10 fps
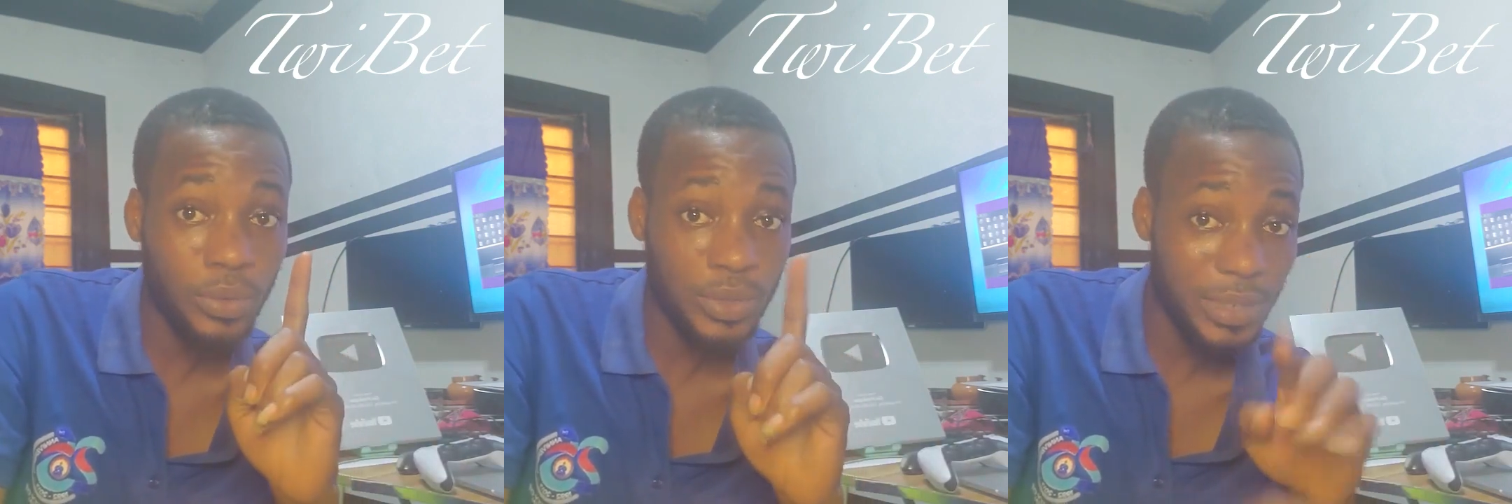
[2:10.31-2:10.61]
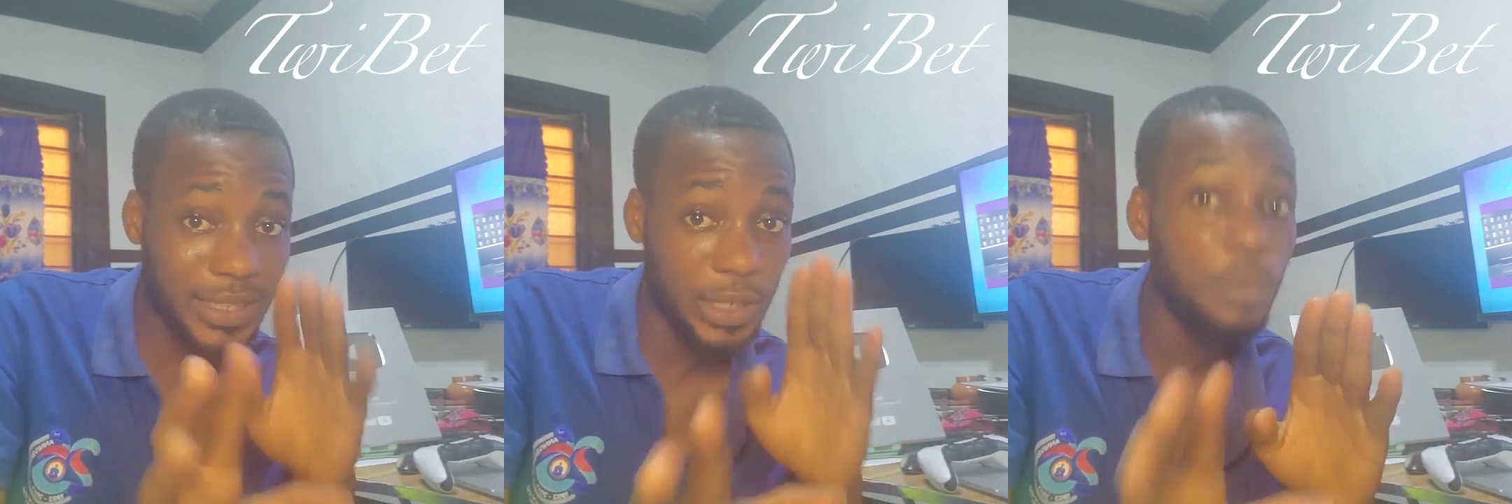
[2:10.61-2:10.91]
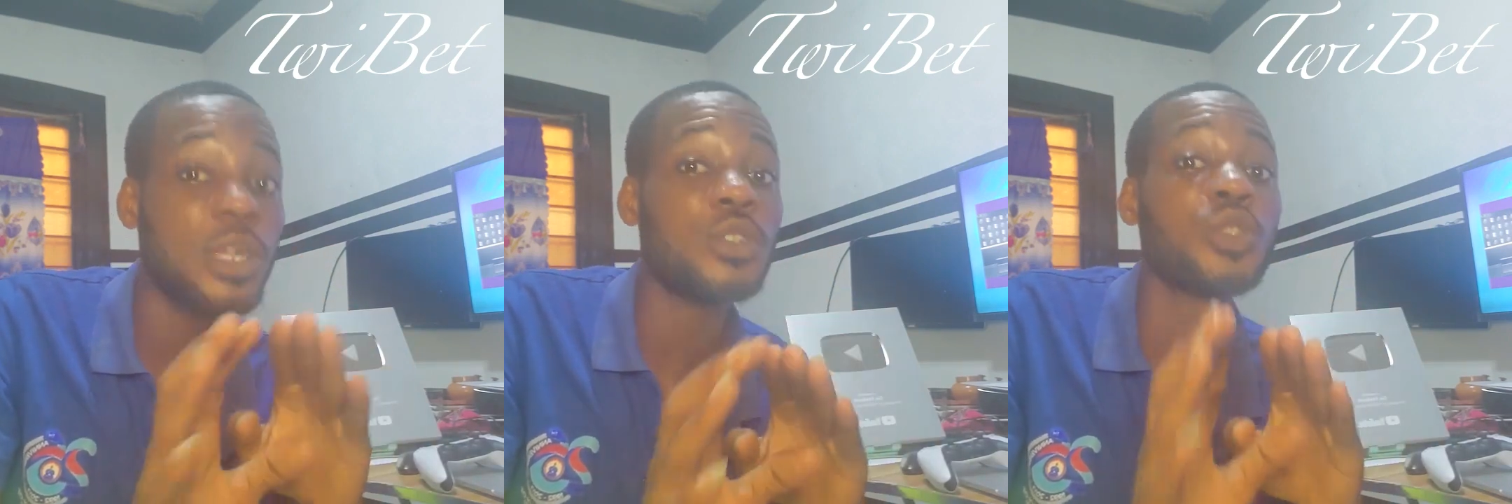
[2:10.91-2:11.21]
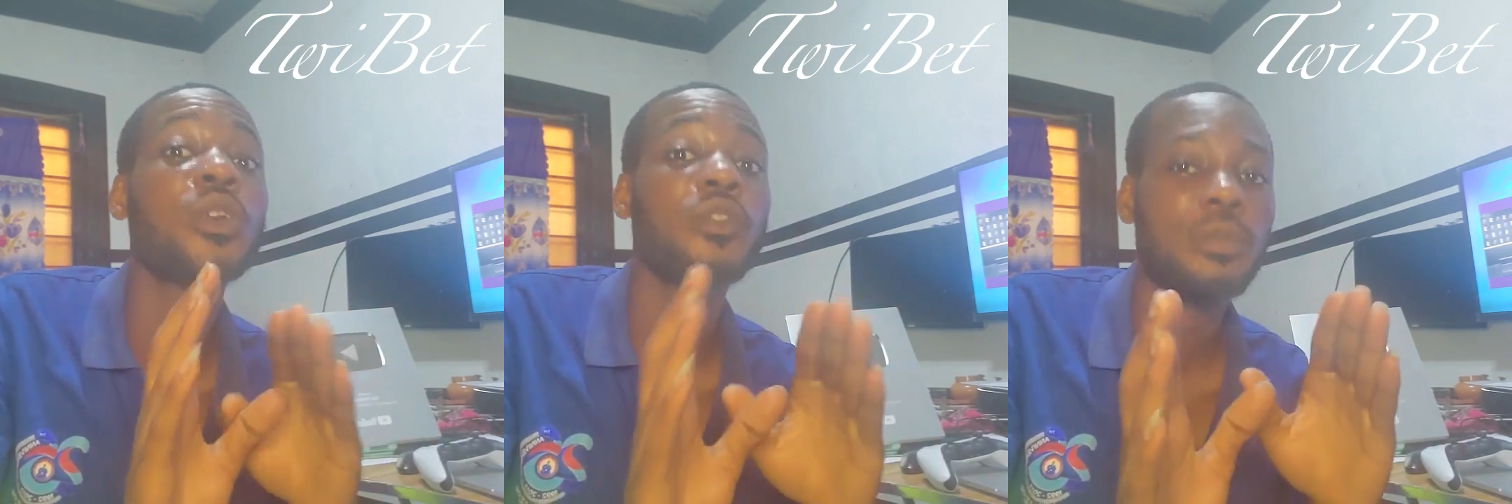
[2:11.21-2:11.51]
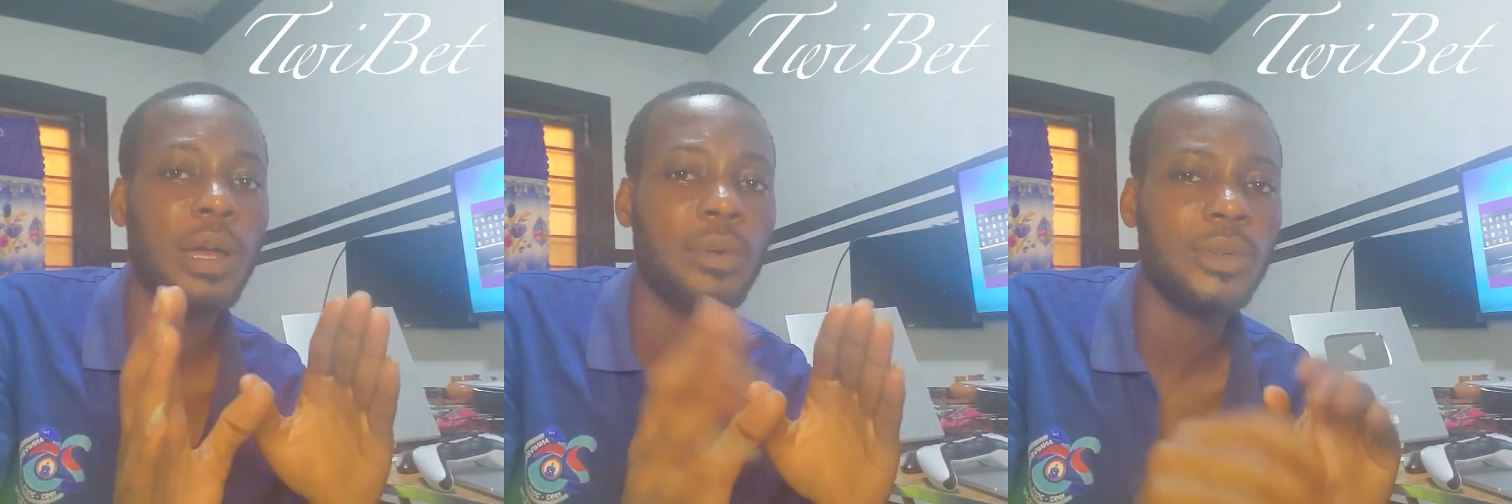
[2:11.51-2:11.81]
So what's the omo use
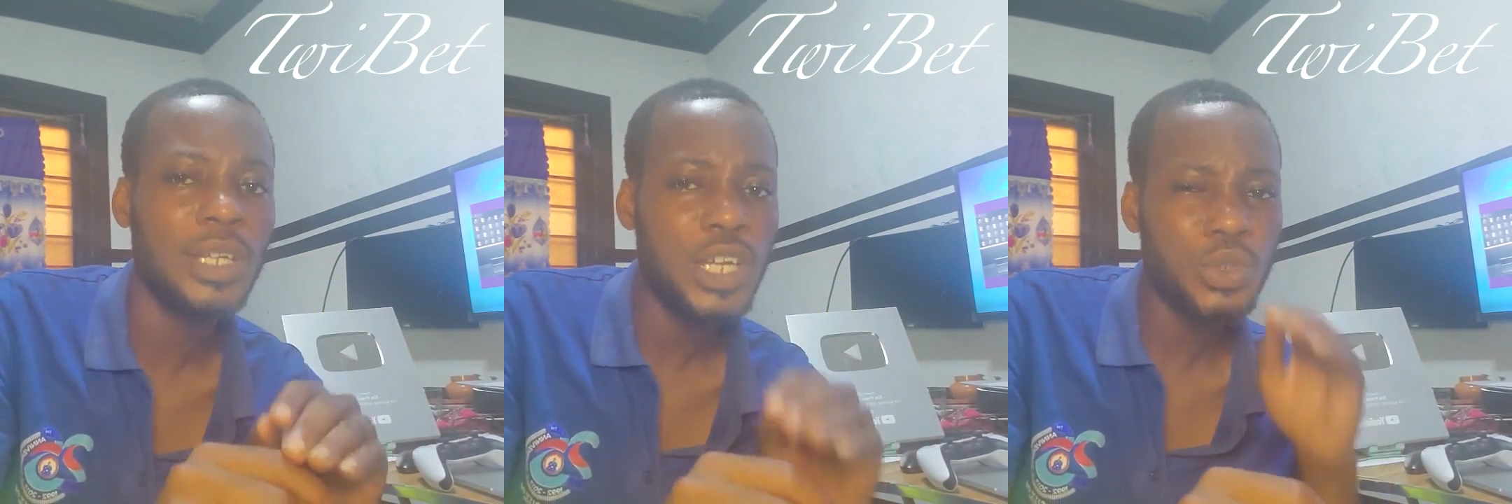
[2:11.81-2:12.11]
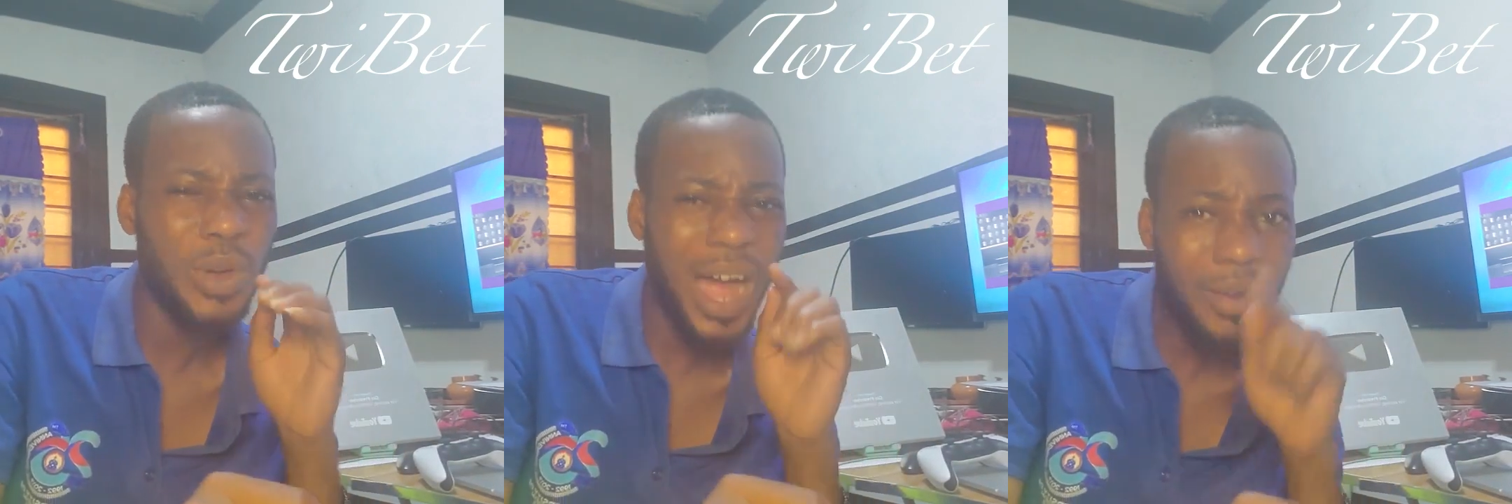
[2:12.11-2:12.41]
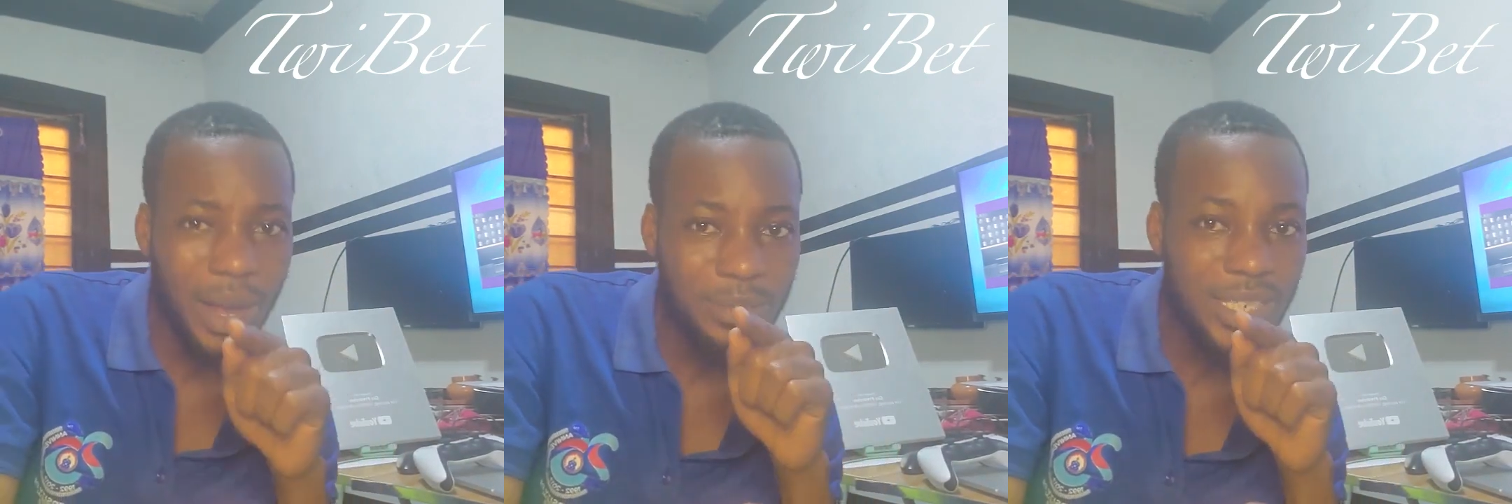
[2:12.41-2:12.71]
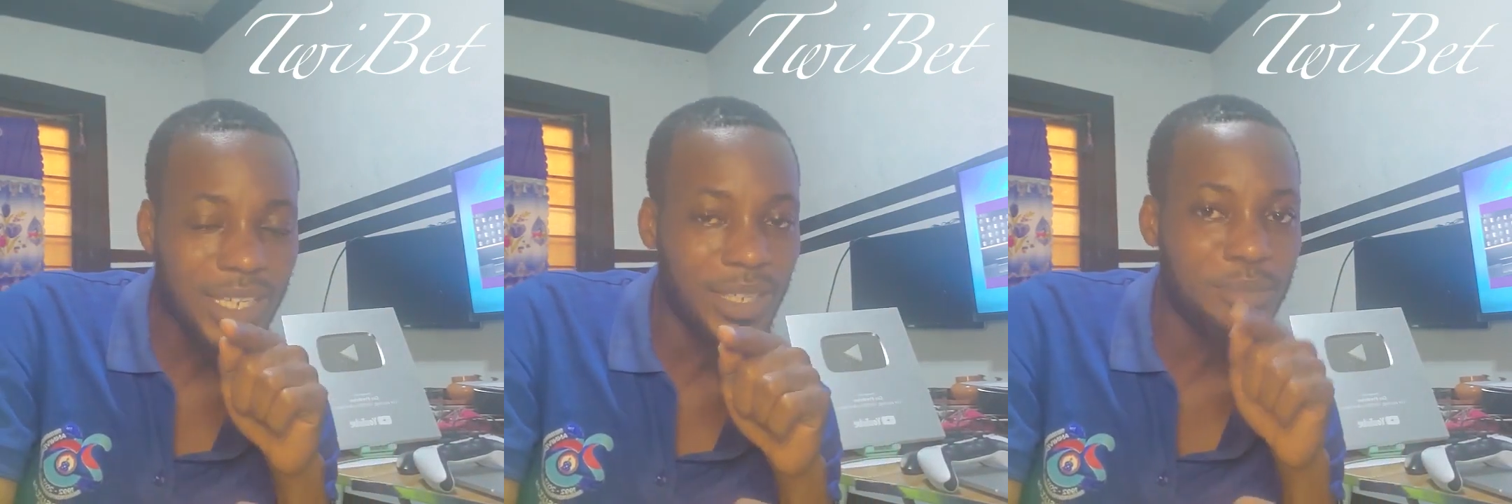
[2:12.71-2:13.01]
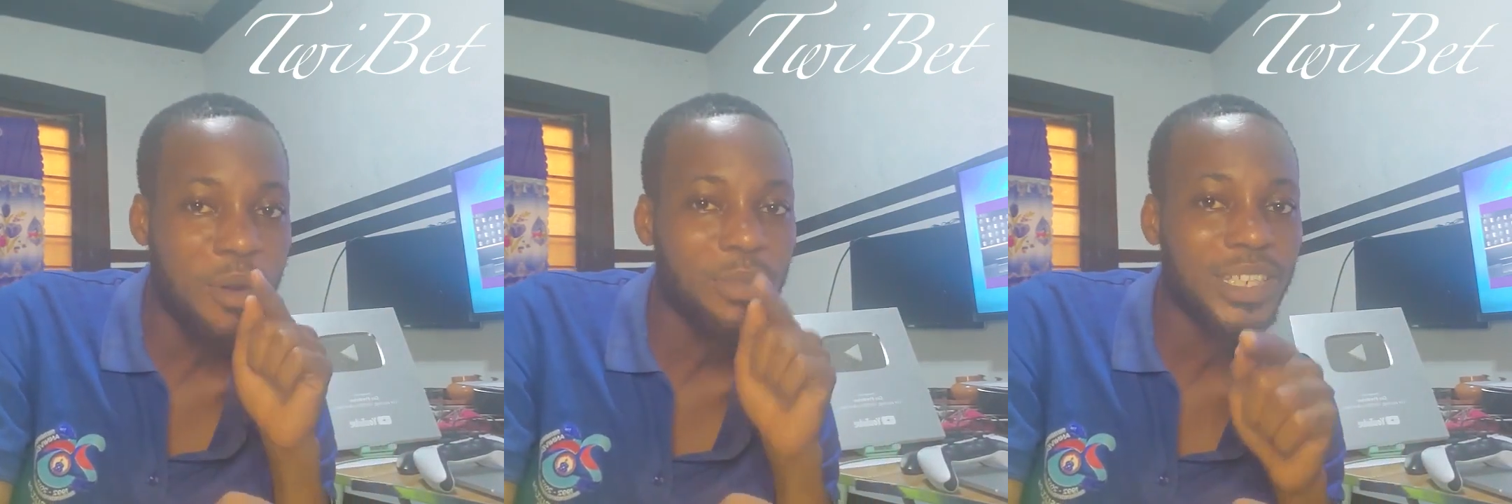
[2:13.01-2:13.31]
software baako? So how come say
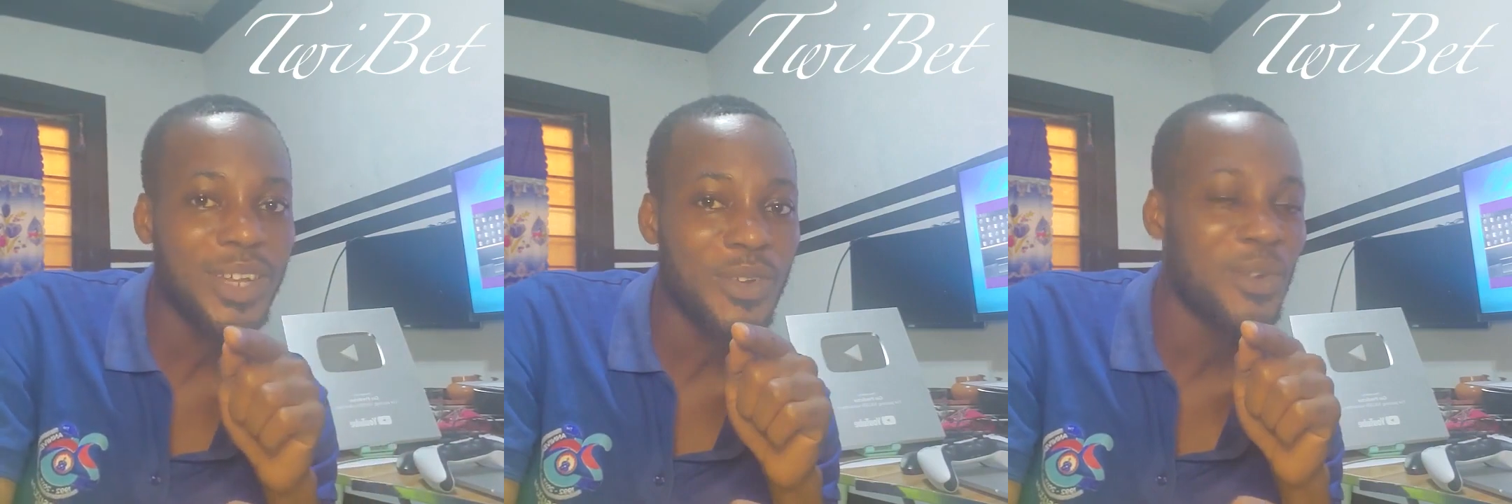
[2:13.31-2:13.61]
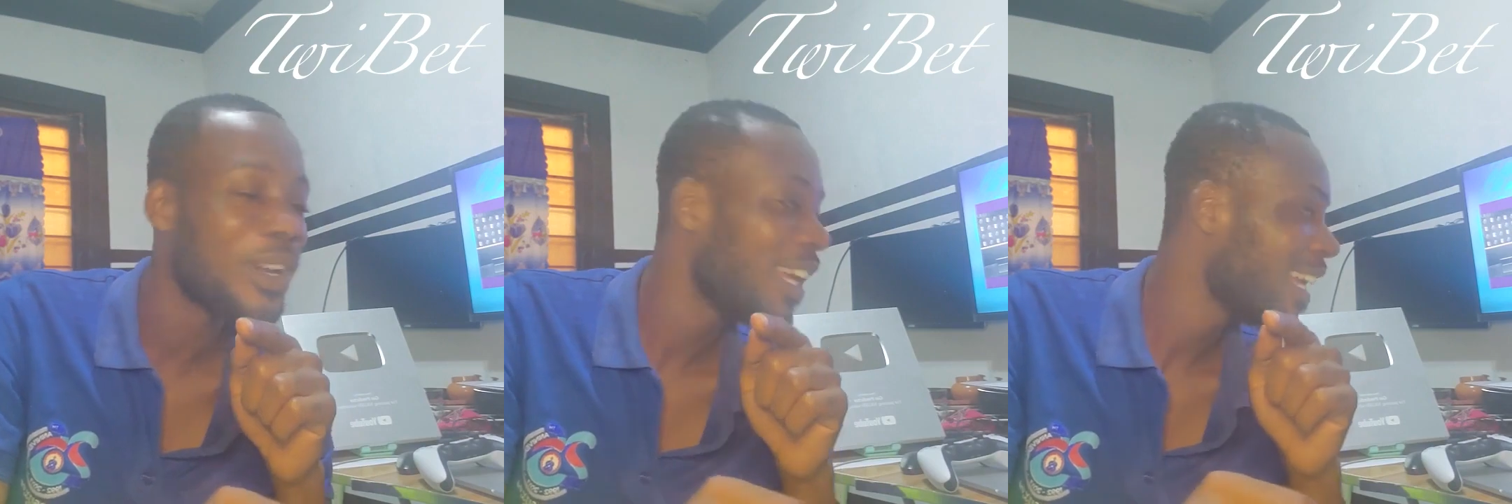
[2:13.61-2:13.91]
momo dey no